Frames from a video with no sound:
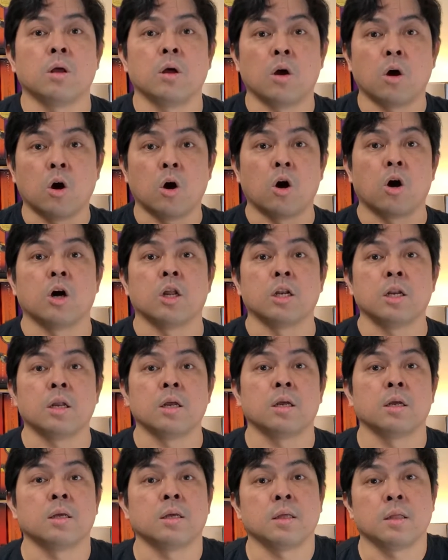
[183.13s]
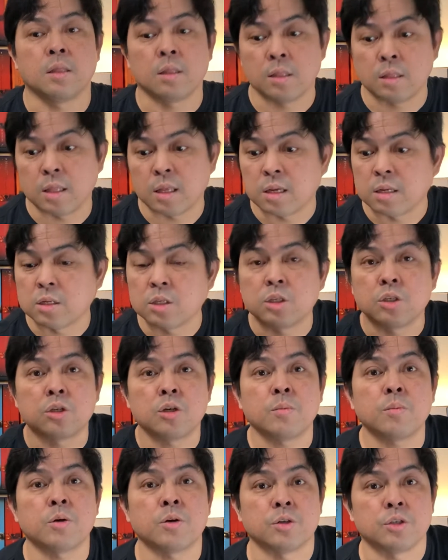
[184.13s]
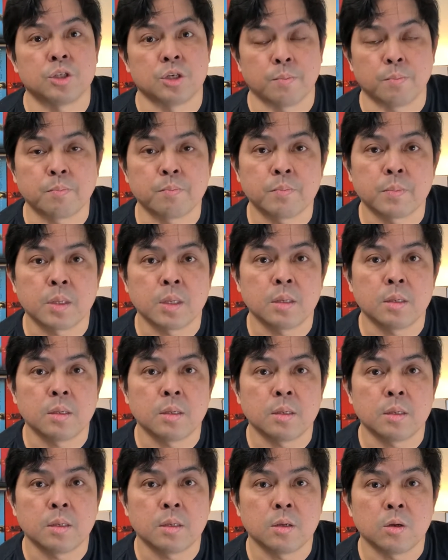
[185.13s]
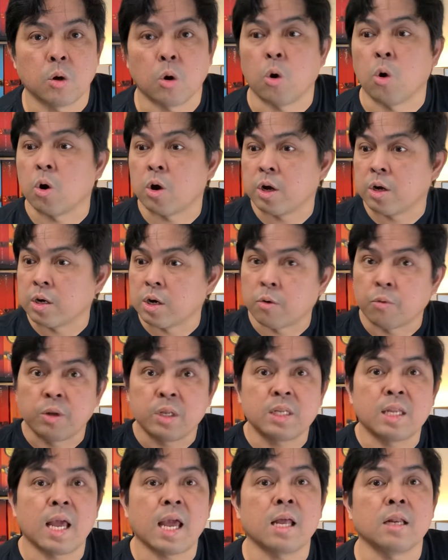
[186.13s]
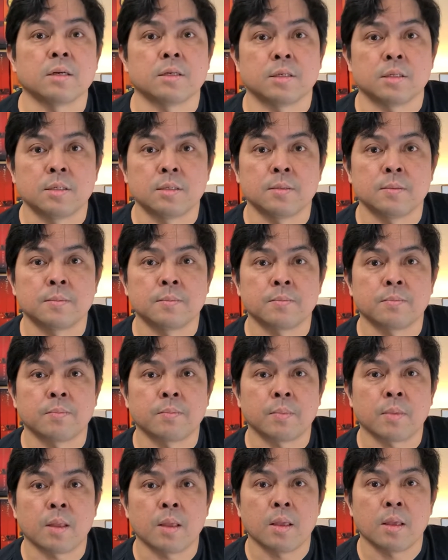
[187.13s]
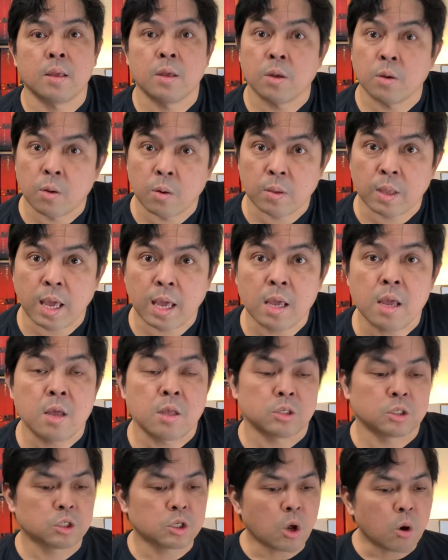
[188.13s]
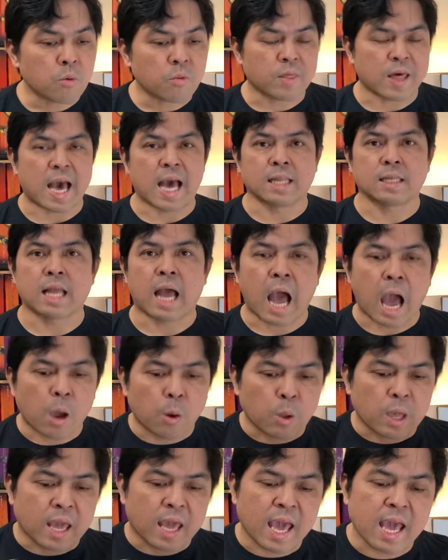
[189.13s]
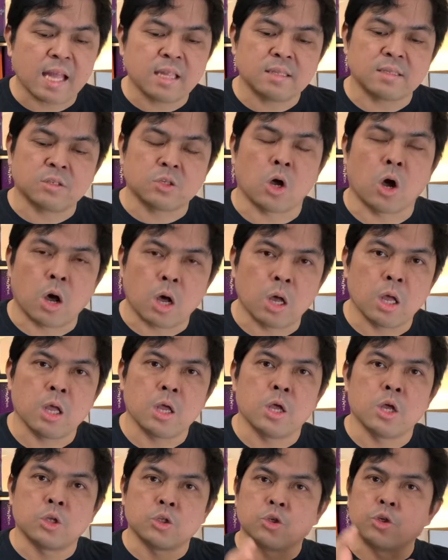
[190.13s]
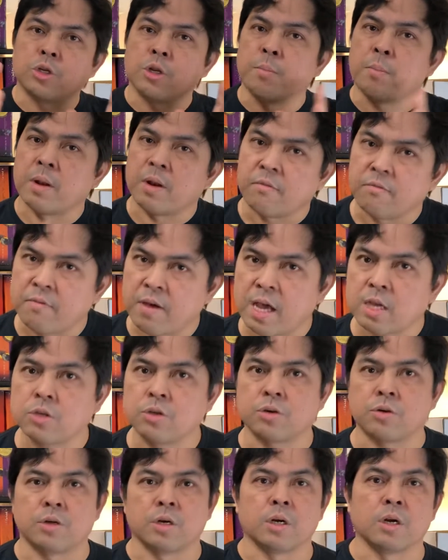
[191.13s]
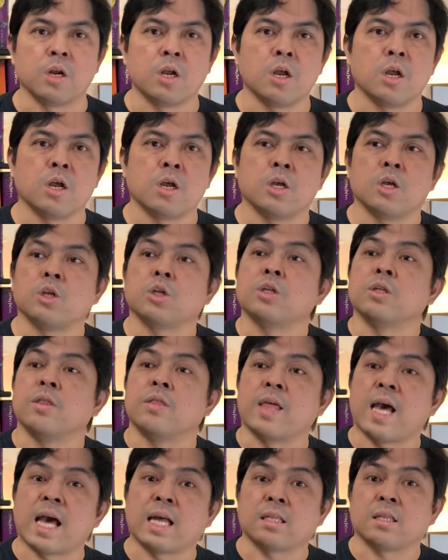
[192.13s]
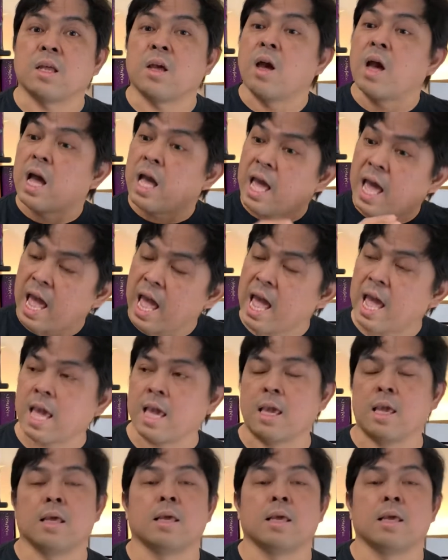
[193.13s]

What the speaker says: on the distributorship or the retailers. Okay, so that I can talk to the manufacturer that, hey,